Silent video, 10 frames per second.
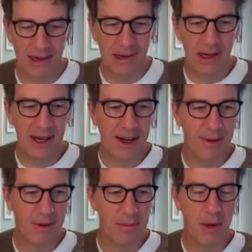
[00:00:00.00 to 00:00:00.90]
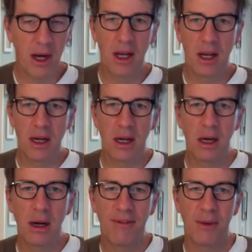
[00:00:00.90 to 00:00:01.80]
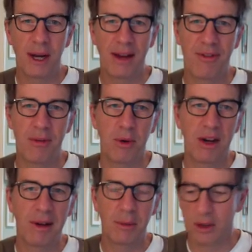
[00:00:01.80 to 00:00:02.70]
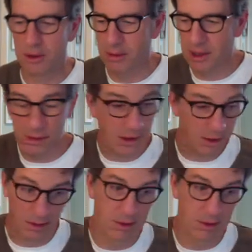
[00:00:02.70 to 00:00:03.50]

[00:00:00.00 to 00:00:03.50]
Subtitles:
it turned out he was 1.5 miles away from where I was, which was